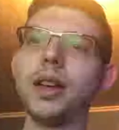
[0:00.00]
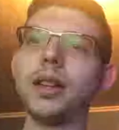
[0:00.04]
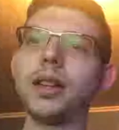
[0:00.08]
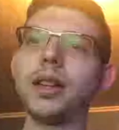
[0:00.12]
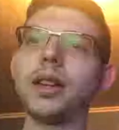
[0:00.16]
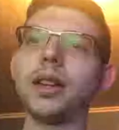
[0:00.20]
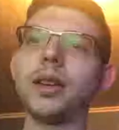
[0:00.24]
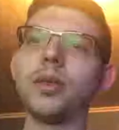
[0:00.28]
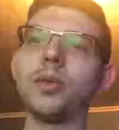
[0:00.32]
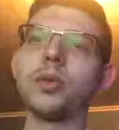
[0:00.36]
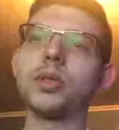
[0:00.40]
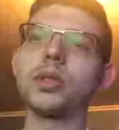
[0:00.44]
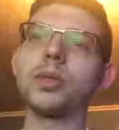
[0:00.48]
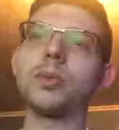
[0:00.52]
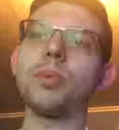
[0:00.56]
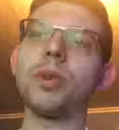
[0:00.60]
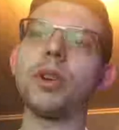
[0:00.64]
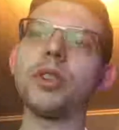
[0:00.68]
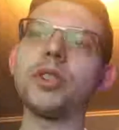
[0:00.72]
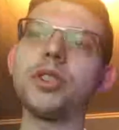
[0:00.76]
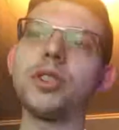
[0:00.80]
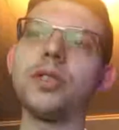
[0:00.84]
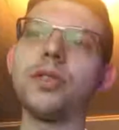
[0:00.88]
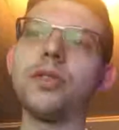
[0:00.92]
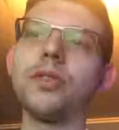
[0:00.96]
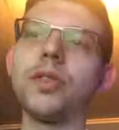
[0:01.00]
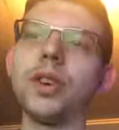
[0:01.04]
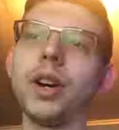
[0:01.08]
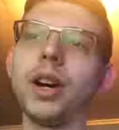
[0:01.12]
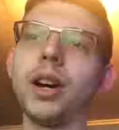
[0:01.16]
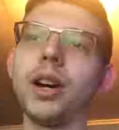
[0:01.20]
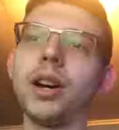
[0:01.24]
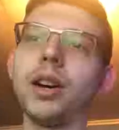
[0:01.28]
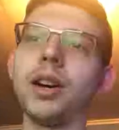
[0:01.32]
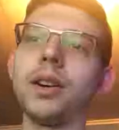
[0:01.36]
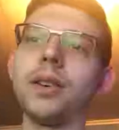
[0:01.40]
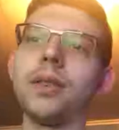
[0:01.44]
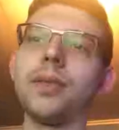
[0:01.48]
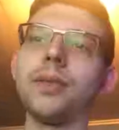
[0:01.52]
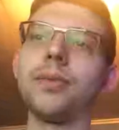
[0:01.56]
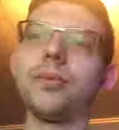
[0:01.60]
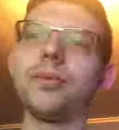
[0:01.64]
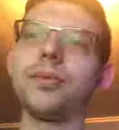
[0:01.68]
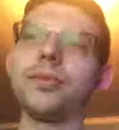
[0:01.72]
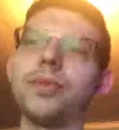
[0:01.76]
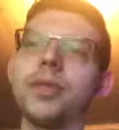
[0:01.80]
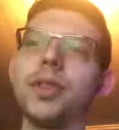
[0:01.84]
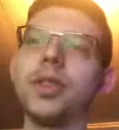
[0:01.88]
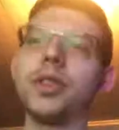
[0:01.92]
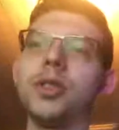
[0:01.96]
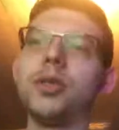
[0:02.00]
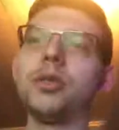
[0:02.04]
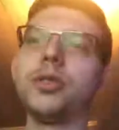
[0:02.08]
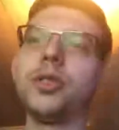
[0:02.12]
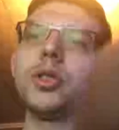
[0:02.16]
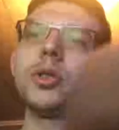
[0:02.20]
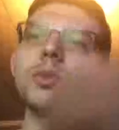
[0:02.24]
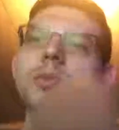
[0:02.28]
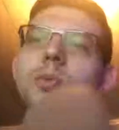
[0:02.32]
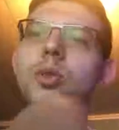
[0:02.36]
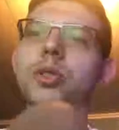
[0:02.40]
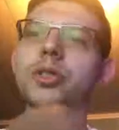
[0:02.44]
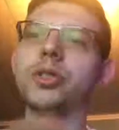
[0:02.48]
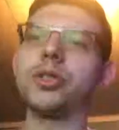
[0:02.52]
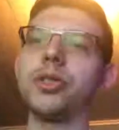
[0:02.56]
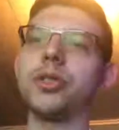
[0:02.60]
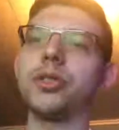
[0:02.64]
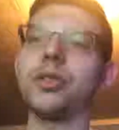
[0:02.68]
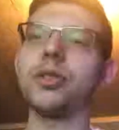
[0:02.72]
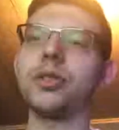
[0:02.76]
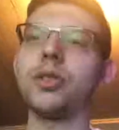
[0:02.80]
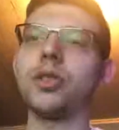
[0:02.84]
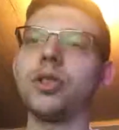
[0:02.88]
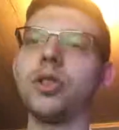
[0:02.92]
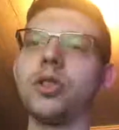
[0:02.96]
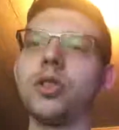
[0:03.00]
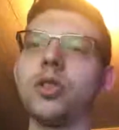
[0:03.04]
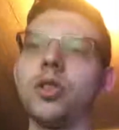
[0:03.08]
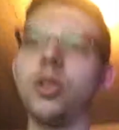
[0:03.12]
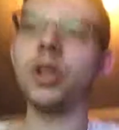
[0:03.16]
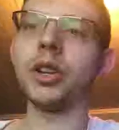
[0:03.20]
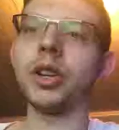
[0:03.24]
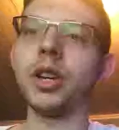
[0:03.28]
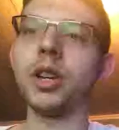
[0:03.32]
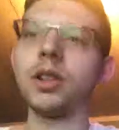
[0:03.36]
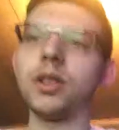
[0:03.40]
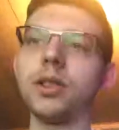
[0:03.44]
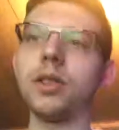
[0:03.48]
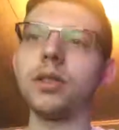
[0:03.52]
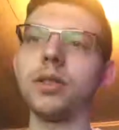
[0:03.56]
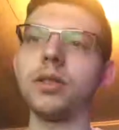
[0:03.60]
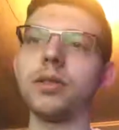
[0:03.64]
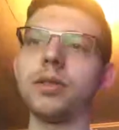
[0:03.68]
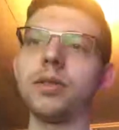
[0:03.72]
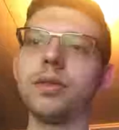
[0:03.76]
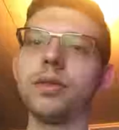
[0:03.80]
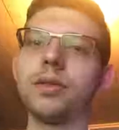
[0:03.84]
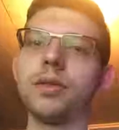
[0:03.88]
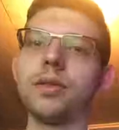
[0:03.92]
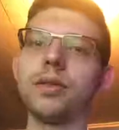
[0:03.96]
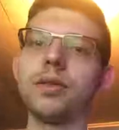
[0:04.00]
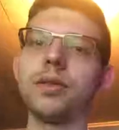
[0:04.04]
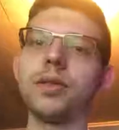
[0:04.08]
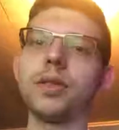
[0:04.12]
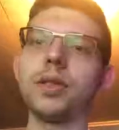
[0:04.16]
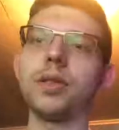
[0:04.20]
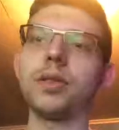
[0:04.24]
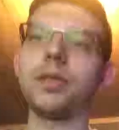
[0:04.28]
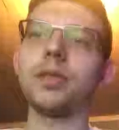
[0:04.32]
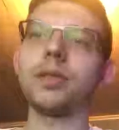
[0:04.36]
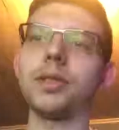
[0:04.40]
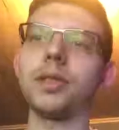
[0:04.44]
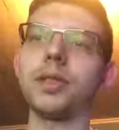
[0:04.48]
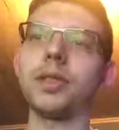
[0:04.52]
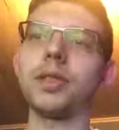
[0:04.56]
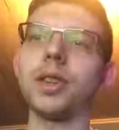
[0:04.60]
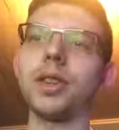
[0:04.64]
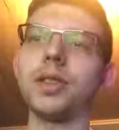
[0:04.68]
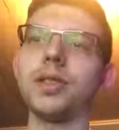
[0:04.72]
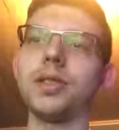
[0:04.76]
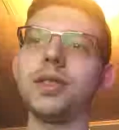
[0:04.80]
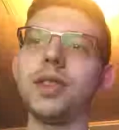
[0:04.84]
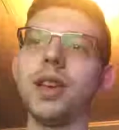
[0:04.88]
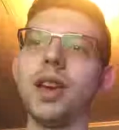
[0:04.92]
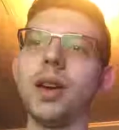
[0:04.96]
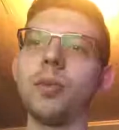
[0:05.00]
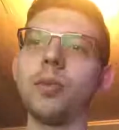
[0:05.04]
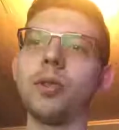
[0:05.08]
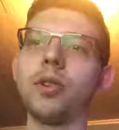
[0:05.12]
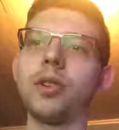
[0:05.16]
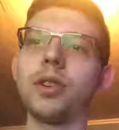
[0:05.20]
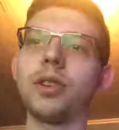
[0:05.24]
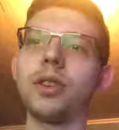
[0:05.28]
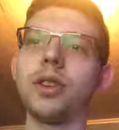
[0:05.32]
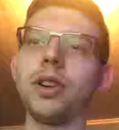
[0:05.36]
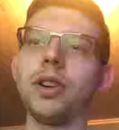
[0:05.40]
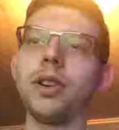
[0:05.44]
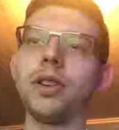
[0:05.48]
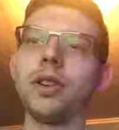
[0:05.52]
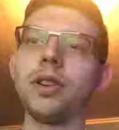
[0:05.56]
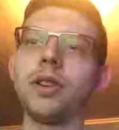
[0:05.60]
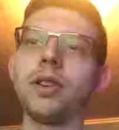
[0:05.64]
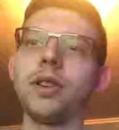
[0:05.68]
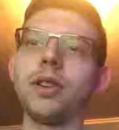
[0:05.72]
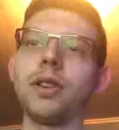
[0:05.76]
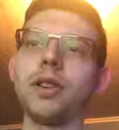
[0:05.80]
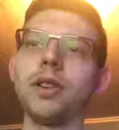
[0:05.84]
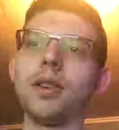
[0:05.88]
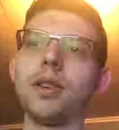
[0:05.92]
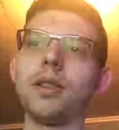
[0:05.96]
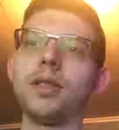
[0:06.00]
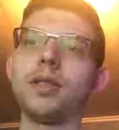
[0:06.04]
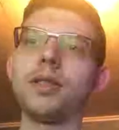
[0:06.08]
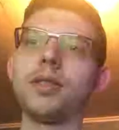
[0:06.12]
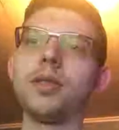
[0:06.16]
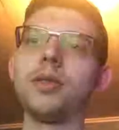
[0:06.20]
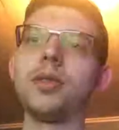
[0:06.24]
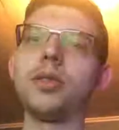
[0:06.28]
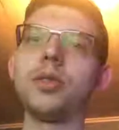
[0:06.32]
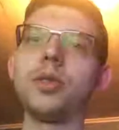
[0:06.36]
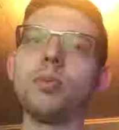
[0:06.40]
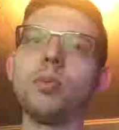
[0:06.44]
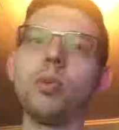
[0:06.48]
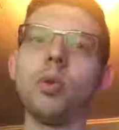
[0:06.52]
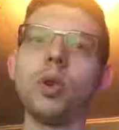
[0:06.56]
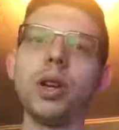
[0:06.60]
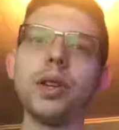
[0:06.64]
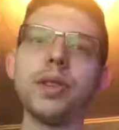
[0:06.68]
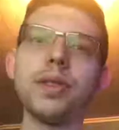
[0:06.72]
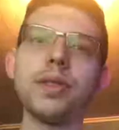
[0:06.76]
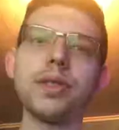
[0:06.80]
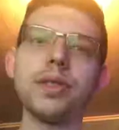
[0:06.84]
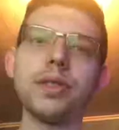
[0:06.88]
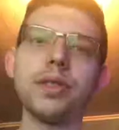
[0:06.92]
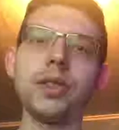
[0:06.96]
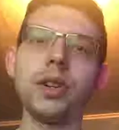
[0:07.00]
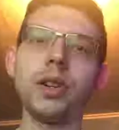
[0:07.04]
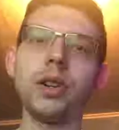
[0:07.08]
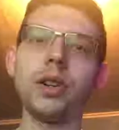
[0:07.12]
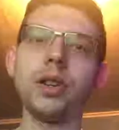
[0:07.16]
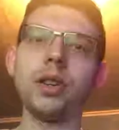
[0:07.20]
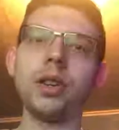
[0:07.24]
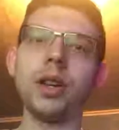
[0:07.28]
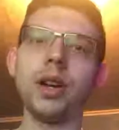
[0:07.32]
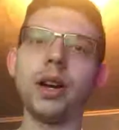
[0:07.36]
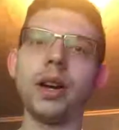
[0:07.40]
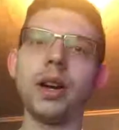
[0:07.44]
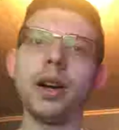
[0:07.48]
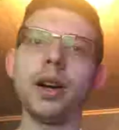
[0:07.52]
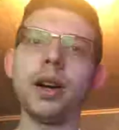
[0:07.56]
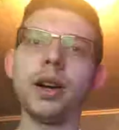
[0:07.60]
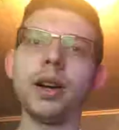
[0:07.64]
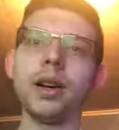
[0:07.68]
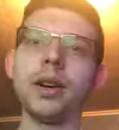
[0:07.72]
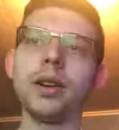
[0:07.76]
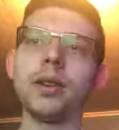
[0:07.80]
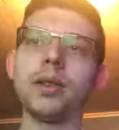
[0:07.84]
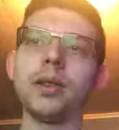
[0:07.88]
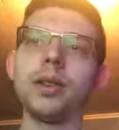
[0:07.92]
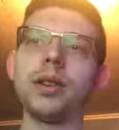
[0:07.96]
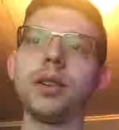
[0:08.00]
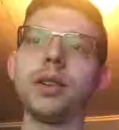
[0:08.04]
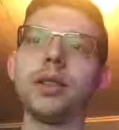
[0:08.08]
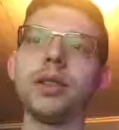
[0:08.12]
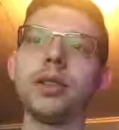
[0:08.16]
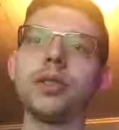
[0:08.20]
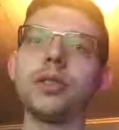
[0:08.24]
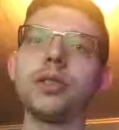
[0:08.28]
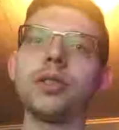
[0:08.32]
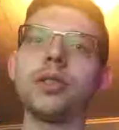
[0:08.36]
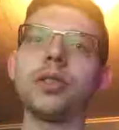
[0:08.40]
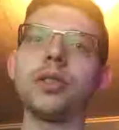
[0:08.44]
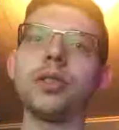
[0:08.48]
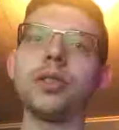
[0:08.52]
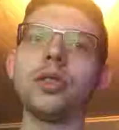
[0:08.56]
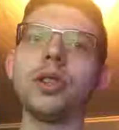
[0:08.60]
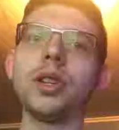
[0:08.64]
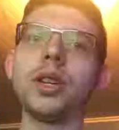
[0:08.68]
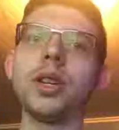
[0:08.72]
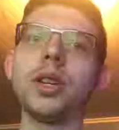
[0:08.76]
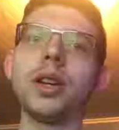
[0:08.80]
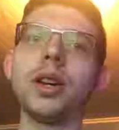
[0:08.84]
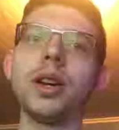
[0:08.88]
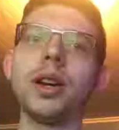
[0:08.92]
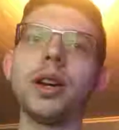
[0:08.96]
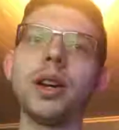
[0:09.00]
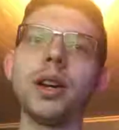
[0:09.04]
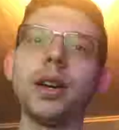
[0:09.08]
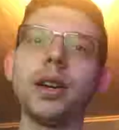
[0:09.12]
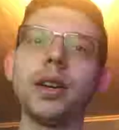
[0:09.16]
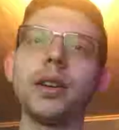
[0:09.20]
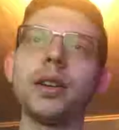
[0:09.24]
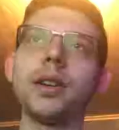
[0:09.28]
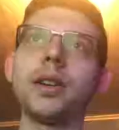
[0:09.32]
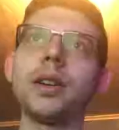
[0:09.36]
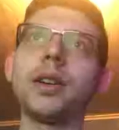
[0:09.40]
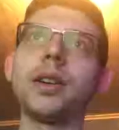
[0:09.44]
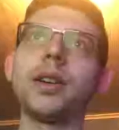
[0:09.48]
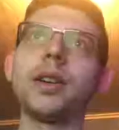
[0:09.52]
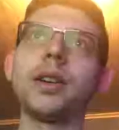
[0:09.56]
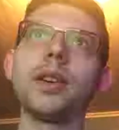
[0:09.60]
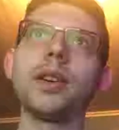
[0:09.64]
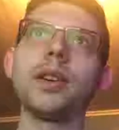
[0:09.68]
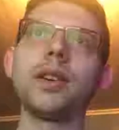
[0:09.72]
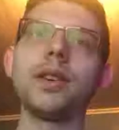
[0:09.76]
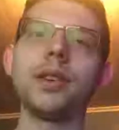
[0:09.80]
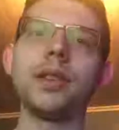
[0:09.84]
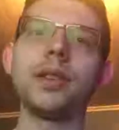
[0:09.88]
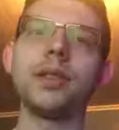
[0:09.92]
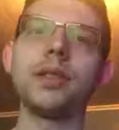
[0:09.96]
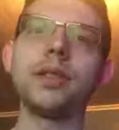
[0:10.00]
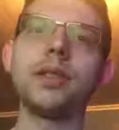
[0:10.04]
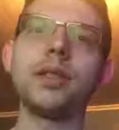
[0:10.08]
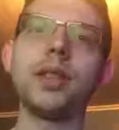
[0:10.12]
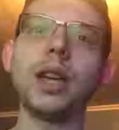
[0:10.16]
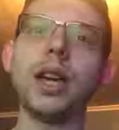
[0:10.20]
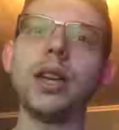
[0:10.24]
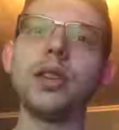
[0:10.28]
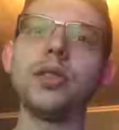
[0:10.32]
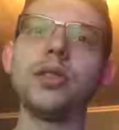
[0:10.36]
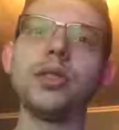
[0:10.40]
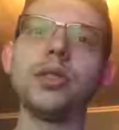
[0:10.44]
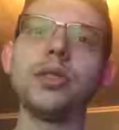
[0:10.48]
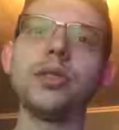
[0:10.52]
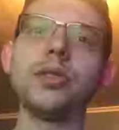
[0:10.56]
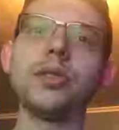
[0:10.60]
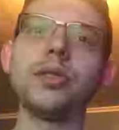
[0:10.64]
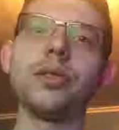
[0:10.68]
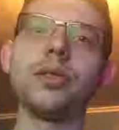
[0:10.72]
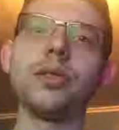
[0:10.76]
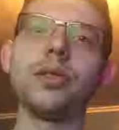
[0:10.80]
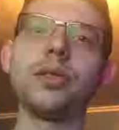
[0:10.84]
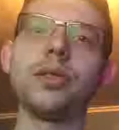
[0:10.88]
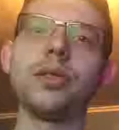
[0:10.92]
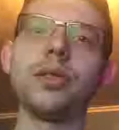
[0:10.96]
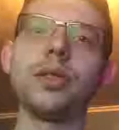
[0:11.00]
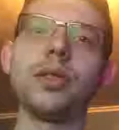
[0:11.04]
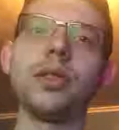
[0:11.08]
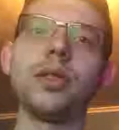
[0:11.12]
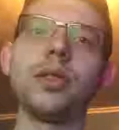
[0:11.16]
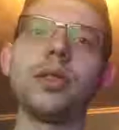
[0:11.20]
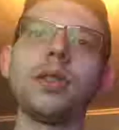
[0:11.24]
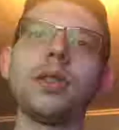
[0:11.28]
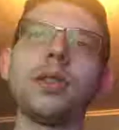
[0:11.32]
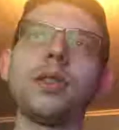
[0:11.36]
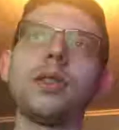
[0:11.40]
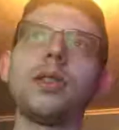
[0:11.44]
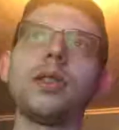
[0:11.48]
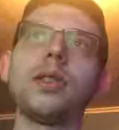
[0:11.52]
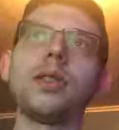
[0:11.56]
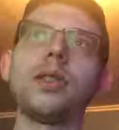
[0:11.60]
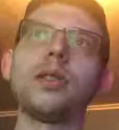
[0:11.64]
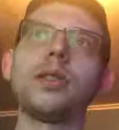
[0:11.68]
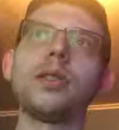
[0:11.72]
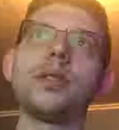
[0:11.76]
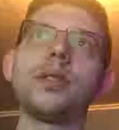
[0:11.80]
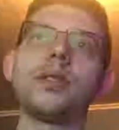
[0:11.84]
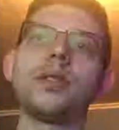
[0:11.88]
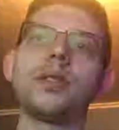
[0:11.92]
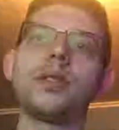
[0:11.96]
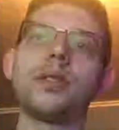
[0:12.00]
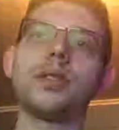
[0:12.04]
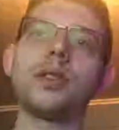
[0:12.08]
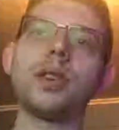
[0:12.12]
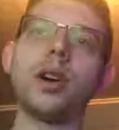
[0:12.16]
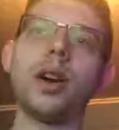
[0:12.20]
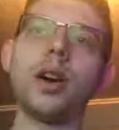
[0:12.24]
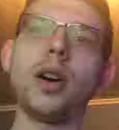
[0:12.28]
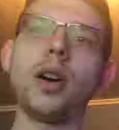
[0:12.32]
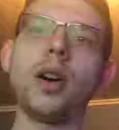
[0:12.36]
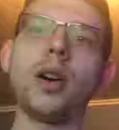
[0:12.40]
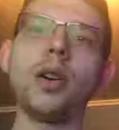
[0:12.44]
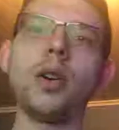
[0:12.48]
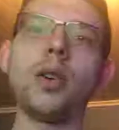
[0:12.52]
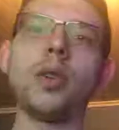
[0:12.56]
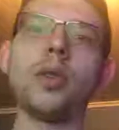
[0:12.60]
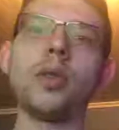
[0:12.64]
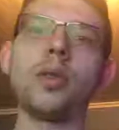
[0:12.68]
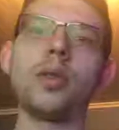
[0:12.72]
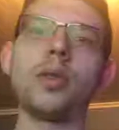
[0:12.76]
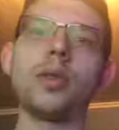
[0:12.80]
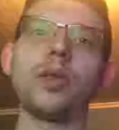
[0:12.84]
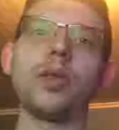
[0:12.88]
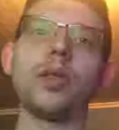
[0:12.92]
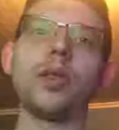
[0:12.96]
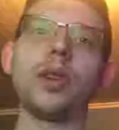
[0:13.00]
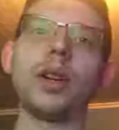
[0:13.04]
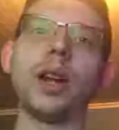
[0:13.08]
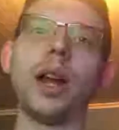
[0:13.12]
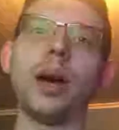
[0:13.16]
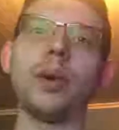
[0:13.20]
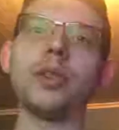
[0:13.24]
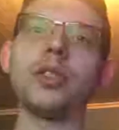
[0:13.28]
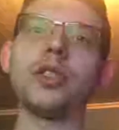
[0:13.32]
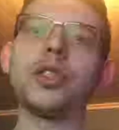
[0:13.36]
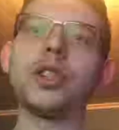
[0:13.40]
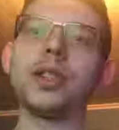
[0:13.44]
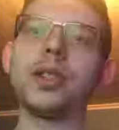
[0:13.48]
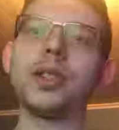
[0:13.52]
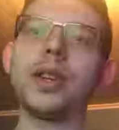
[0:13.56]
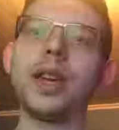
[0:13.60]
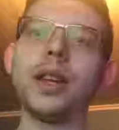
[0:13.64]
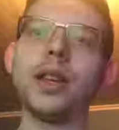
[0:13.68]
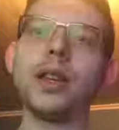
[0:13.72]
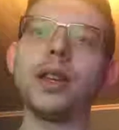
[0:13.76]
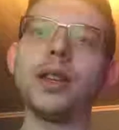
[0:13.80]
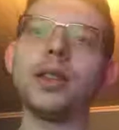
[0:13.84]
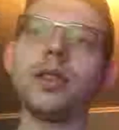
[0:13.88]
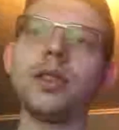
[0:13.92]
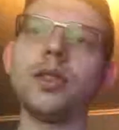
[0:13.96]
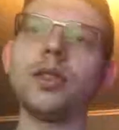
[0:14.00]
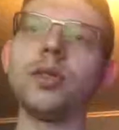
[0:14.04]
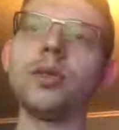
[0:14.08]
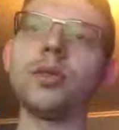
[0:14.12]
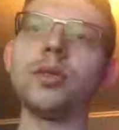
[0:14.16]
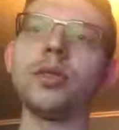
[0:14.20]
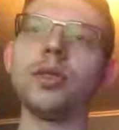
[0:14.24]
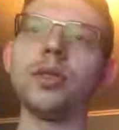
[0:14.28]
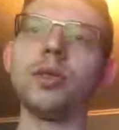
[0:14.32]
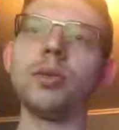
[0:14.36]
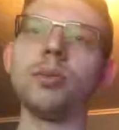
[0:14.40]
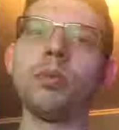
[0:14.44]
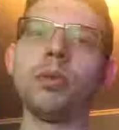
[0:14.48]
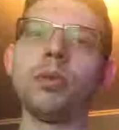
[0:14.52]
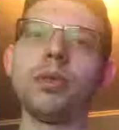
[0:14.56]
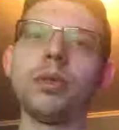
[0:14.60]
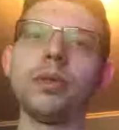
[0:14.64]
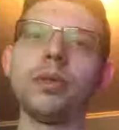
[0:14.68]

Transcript: then there was a bunch of YouTube was early. That stand working there. YouTube was still in its early stages. So, and I was just getting into YouTube.